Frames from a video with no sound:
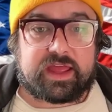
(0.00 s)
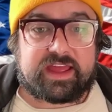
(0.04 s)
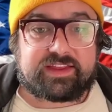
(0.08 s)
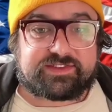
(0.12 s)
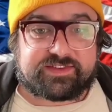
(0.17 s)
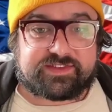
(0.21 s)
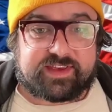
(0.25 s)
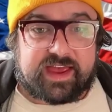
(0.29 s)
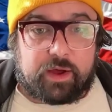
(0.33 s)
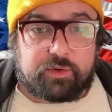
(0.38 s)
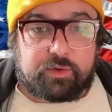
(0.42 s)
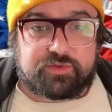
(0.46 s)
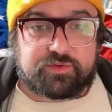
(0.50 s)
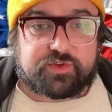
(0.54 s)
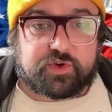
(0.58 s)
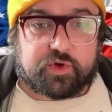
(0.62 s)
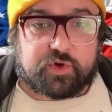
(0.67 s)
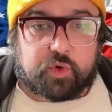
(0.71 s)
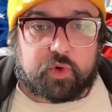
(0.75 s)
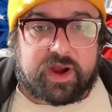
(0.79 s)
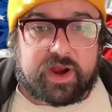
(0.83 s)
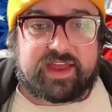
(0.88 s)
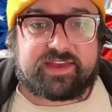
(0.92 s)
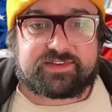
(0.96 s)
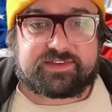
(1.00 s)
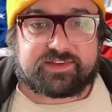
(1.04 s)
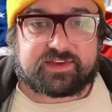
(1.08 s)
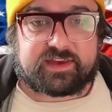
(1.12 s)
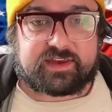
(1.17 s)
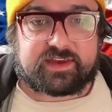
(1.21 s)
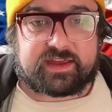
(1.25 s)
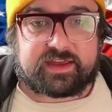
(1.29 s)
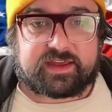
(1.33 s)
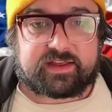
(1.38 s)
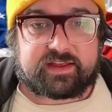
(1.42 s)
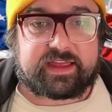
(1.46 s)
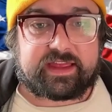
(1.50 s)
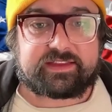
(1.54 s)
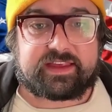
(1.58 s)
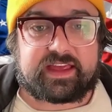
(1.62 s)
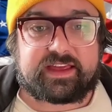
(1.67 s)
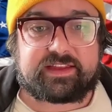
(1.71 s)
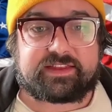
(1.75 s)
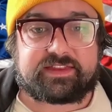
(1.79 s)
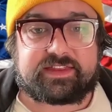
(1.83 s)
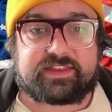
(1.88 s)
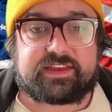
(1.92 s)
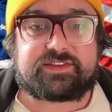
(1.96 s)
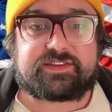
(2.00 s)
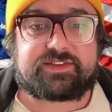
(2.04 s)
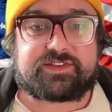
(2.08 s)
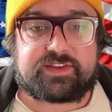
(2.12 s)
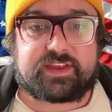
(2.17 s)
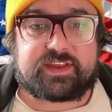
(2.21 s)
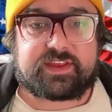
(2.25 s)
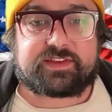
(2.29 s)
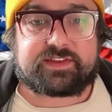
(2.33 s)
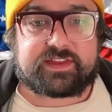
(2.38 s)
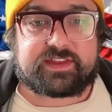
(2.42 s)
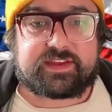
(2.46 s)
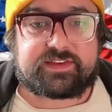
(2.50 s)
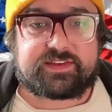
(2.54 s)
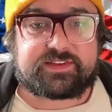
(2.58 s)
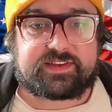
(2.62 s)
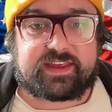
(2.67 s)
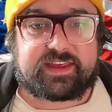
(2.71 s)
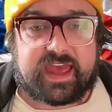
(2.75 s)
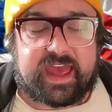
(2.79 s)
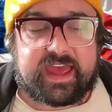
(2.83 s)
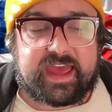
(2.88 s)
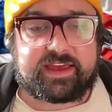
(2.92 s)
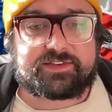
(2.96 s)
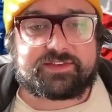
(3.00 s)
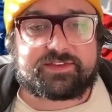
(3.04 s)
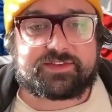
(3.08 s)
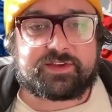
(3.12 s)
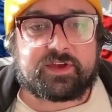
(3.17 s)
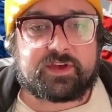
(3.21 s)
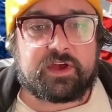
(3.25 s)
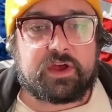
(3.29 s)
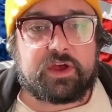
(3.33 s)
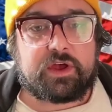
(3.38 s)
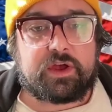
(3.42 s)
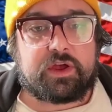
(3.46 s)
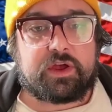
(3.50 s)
It sounds crazy. Like this case.